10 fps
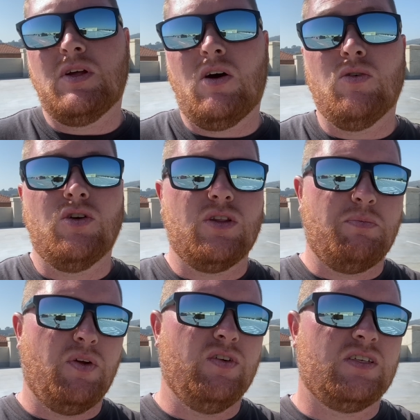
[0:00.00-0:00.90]
or not the
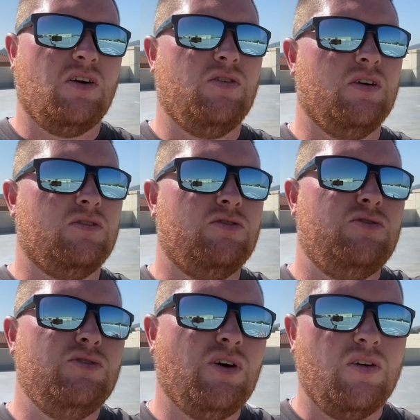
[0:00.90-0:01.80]
previous owner,
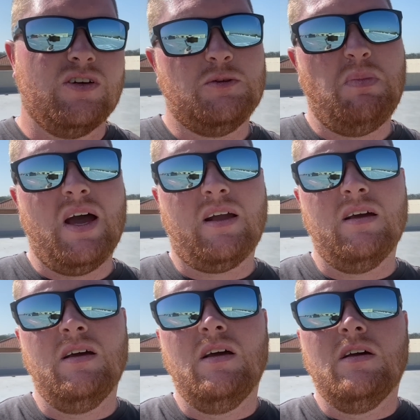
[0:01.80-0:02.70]
2 owners back
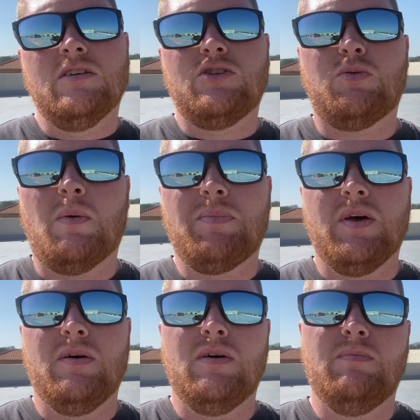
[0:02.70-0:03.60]
swapped
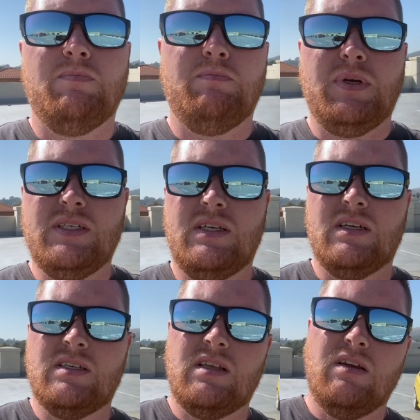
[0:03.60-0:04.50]
the
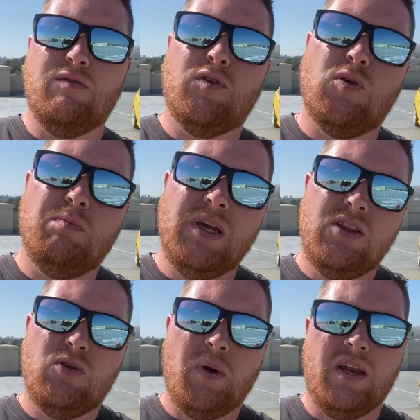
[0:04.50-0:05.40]
B16 for
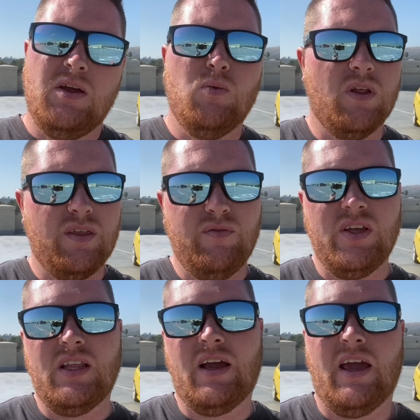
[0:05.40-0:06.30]
B20 with a
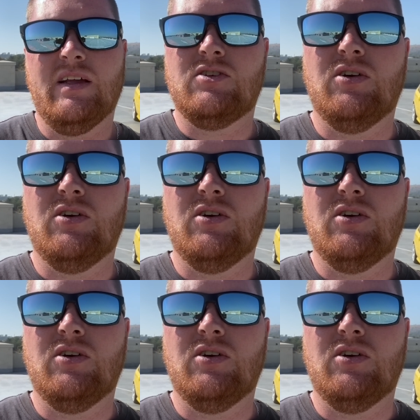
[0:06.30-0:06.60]
Vtec head.